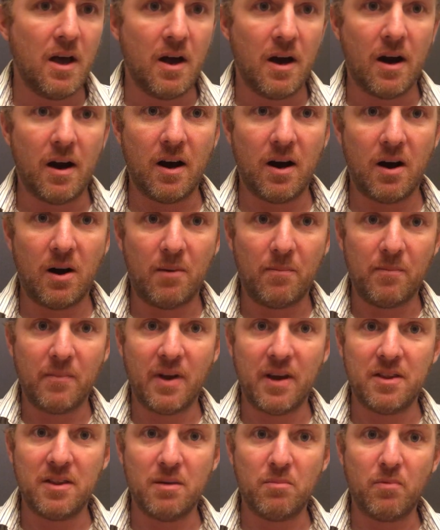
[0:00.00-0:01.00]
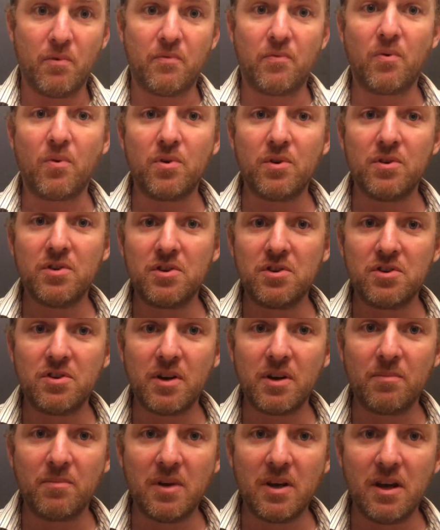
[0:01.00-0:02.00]
And then before the
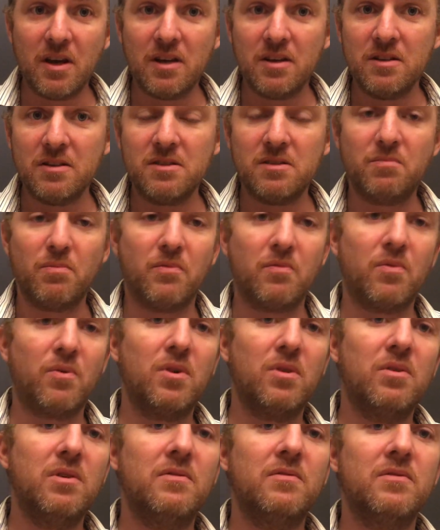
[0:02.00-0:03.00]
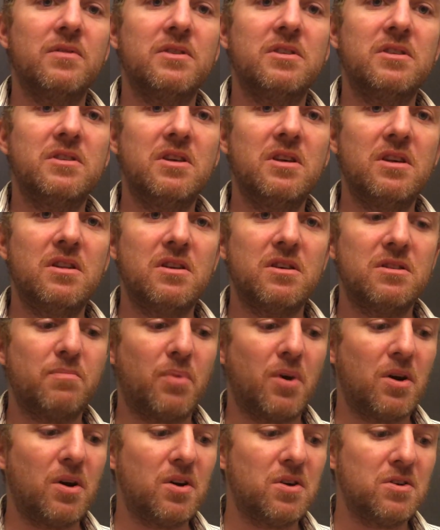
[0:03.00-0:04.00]
trick begins, before you even see this
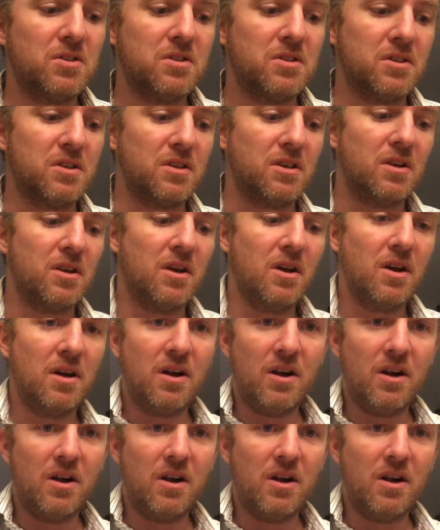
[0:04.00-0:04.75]
person,